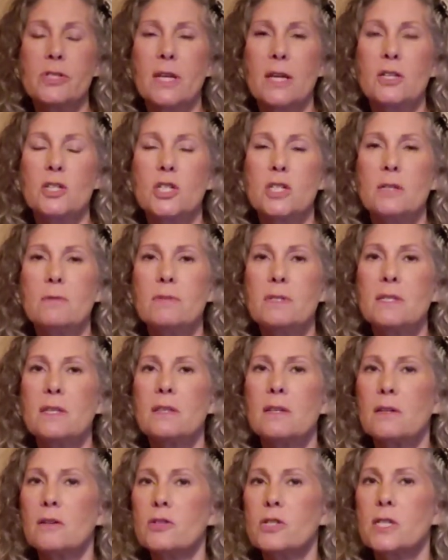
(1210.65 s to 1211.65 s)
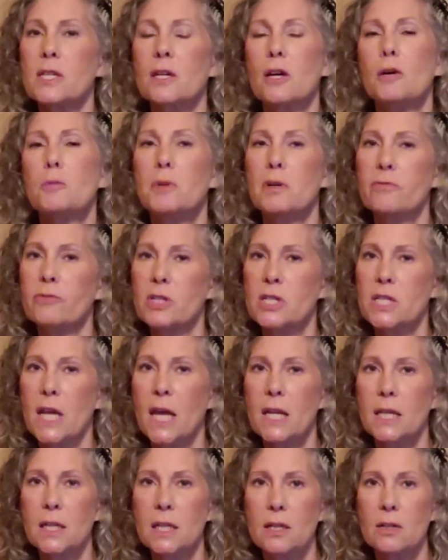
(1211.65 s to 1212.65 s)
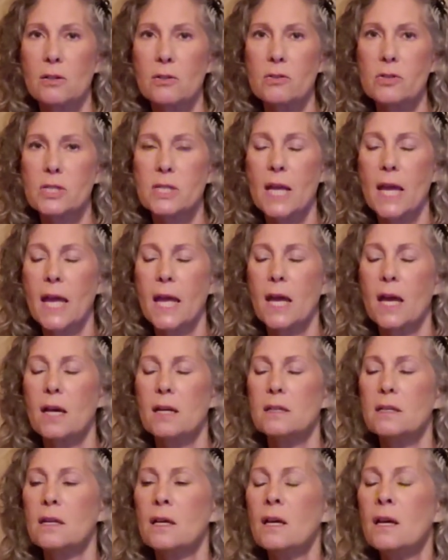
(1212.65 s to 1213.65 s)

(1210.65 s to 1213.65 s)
and she was in the nursing home over 10 years. And